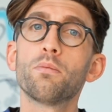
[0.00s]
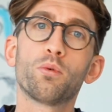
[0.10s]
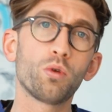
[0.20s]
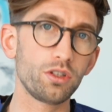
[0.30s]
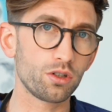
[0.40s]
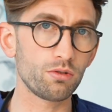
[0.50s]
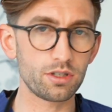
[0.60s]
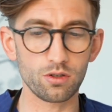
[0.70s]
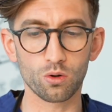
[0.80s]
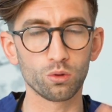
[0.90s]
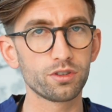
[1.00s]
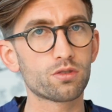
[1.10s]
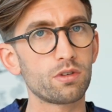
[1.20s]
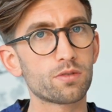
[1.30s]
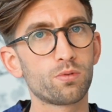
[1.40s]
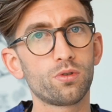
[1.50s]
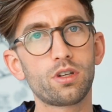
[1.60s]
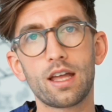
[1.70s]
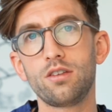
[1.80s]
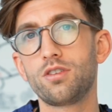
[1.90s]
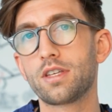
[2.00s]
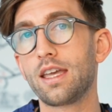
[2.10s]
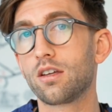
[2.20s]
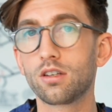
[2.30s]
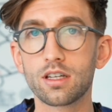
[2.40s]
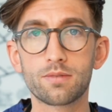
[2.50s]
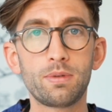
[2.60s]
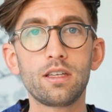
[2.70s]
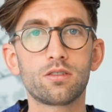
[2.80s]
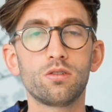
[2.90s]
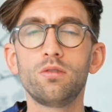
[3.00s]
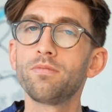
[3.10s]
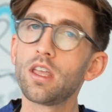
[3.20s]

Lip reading: But what you do is you call the switchboard and you say, could I speak to,